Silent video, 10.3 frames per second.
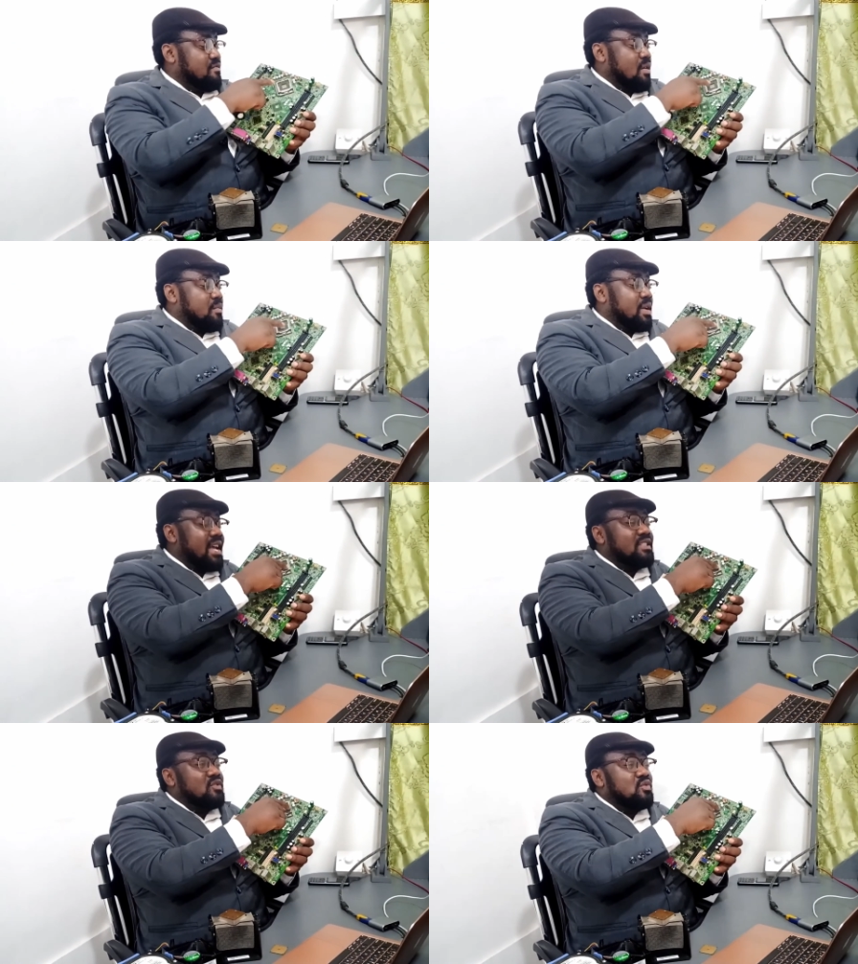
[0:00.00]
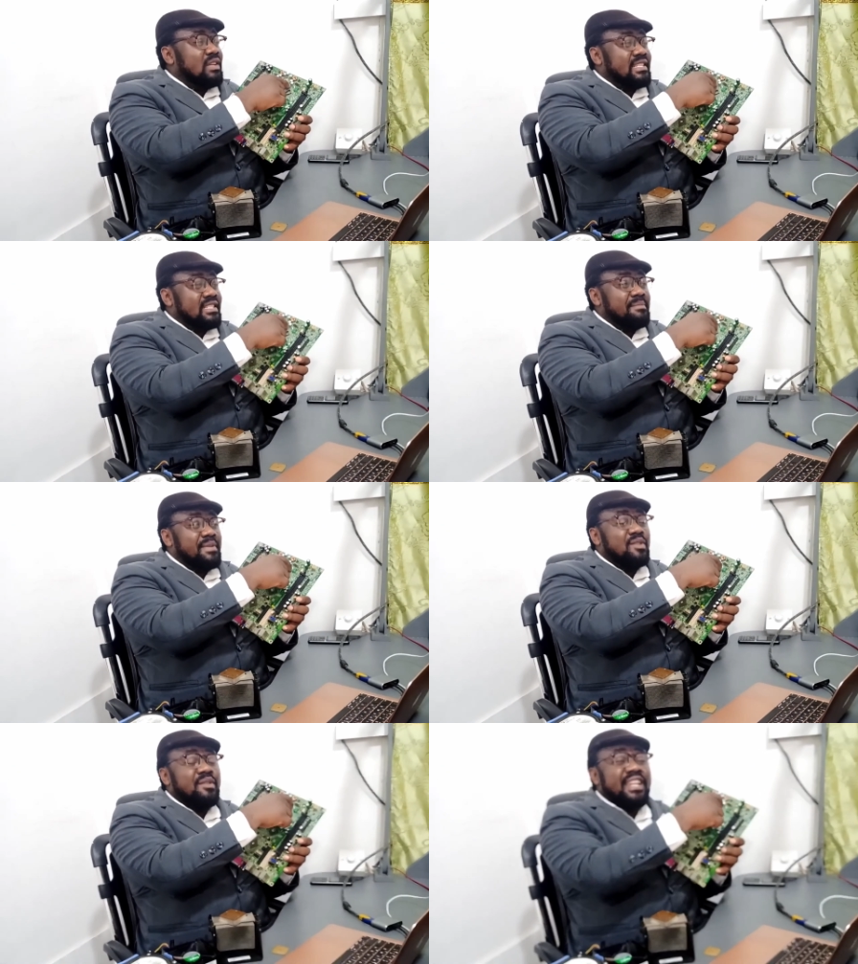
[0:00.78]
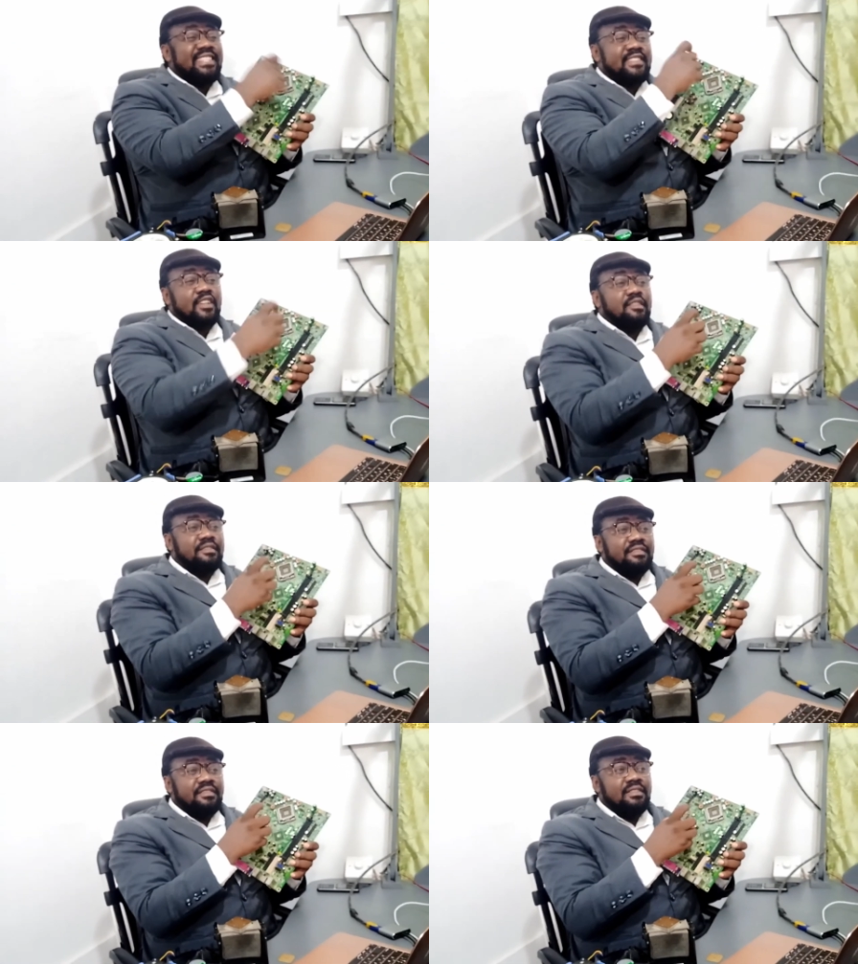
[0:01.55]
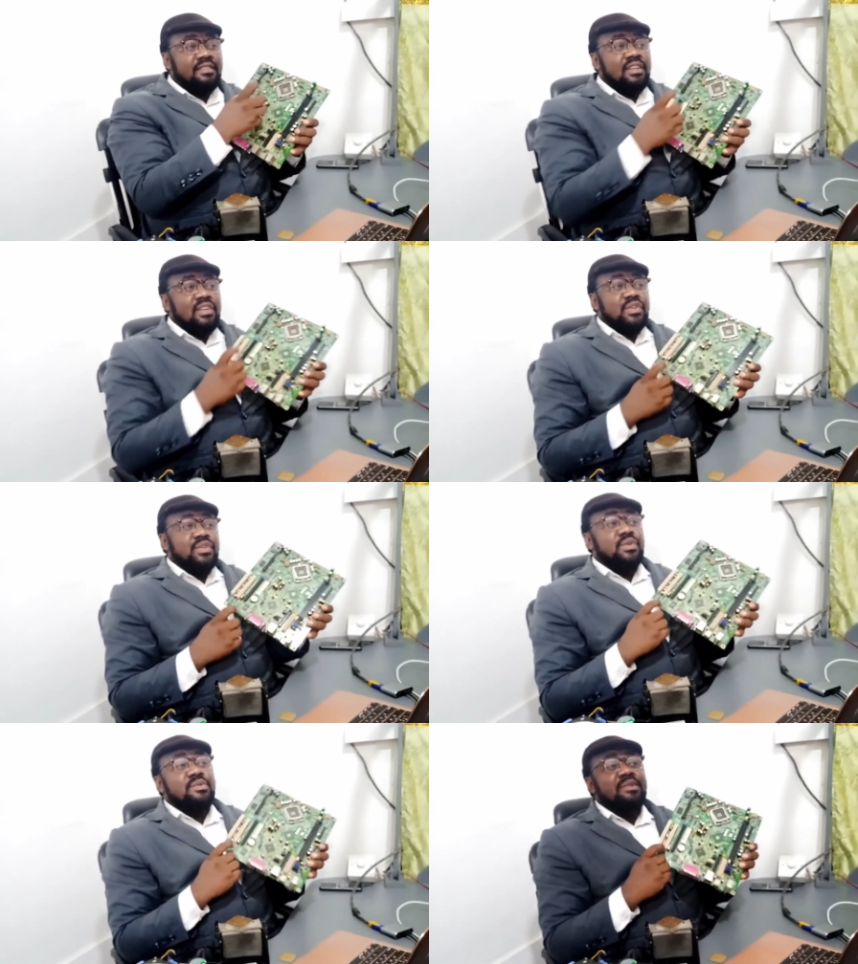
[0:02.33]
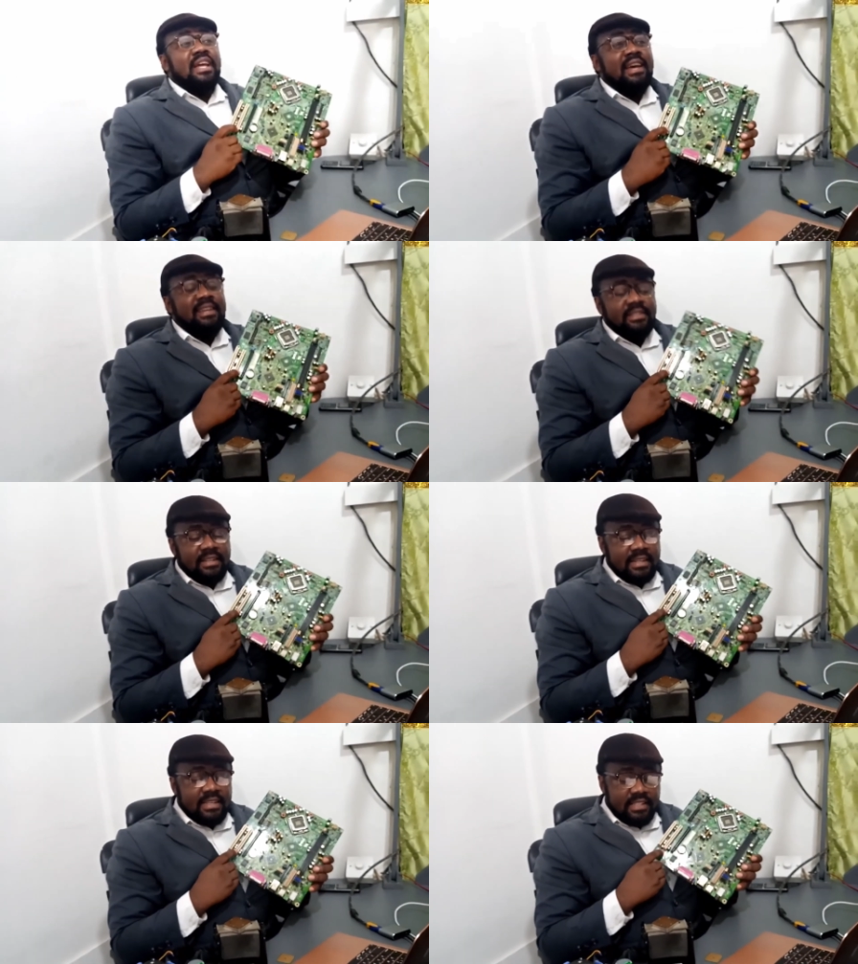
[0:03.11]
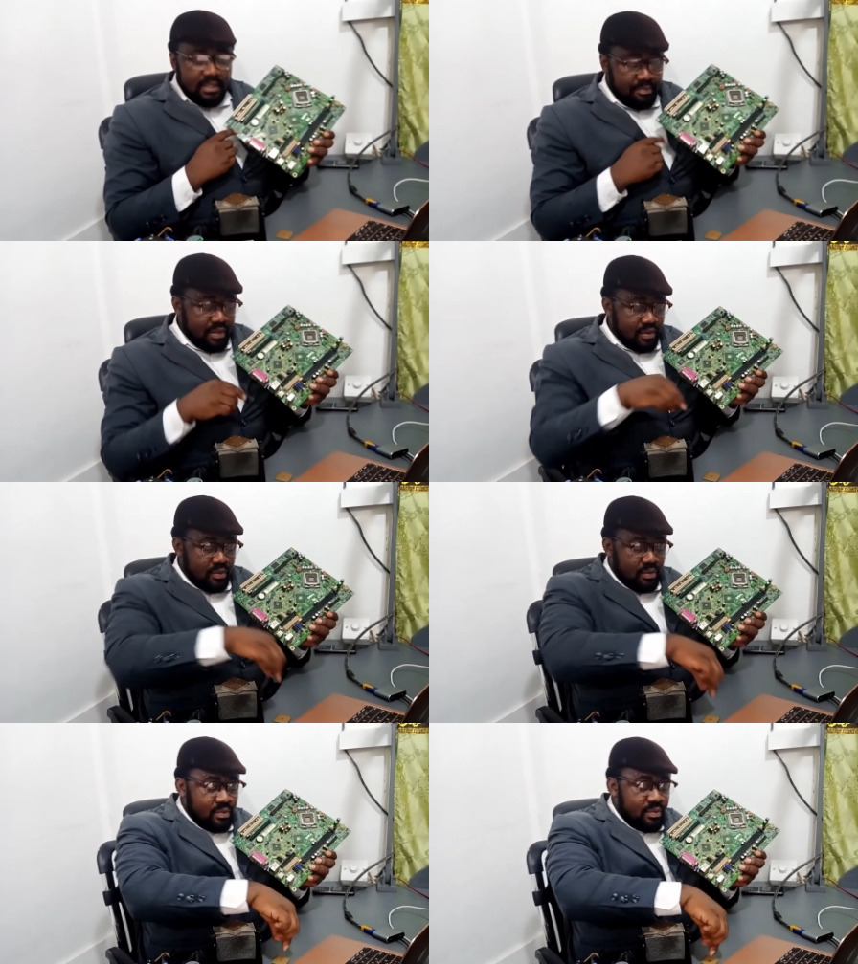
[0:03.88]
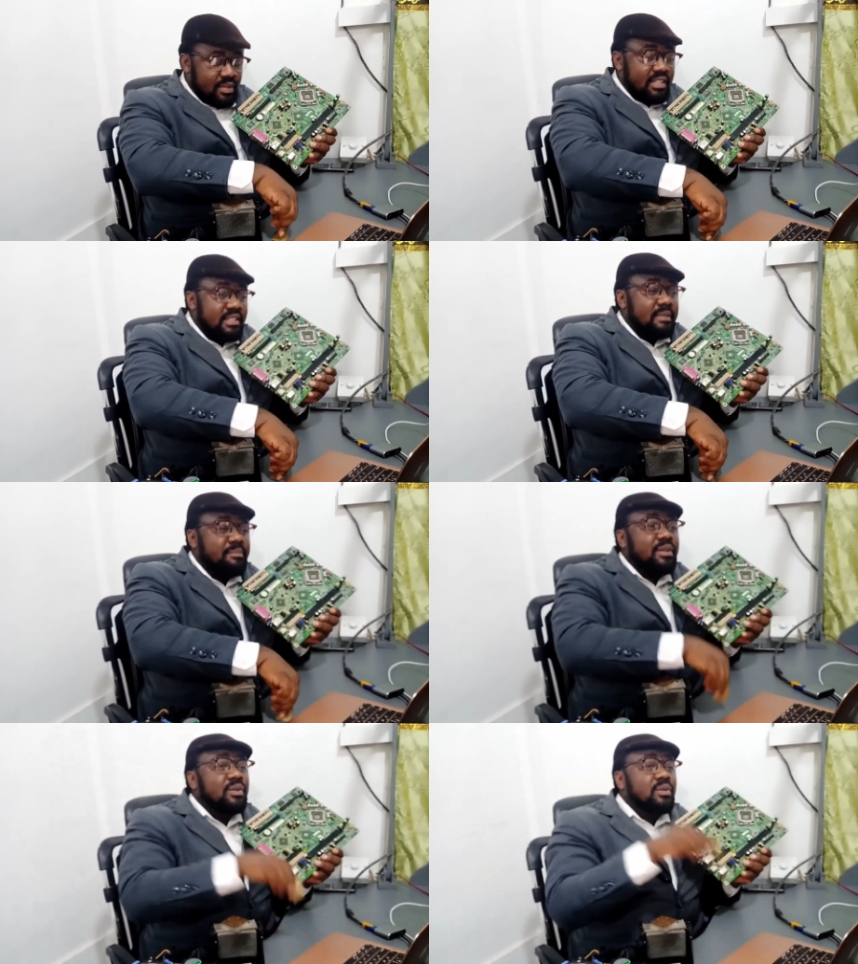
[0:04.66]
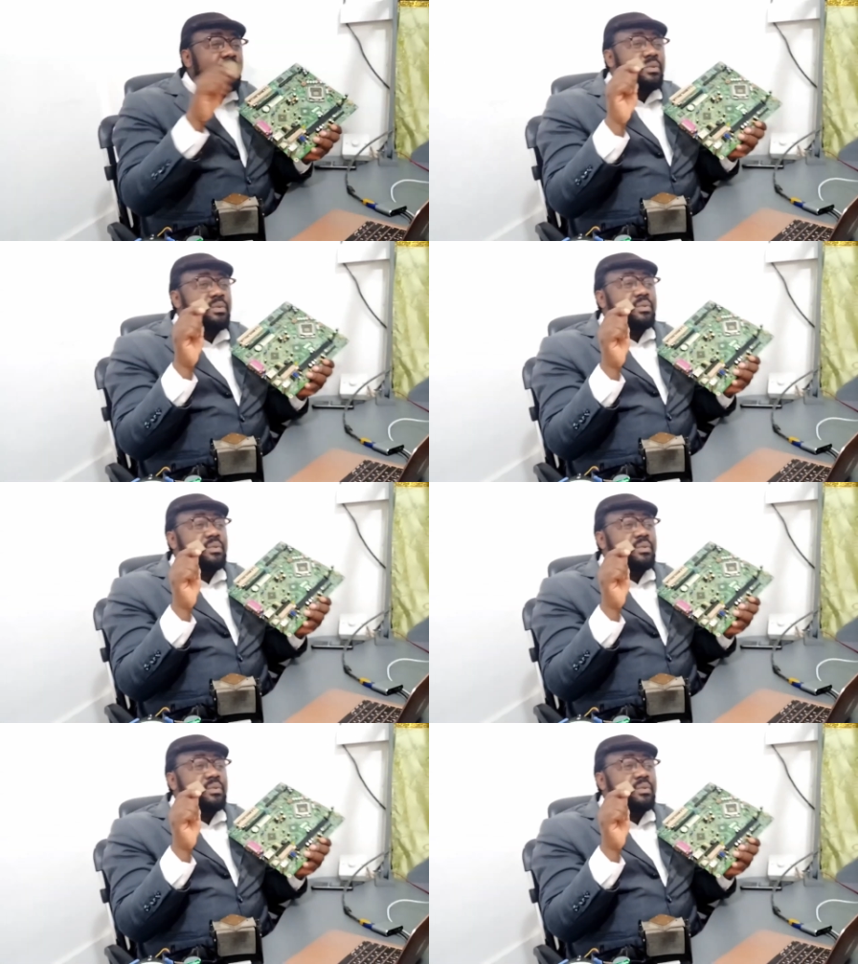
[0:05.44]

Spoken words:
When we get into the CPU itself, you realize that the CPU, this CPU,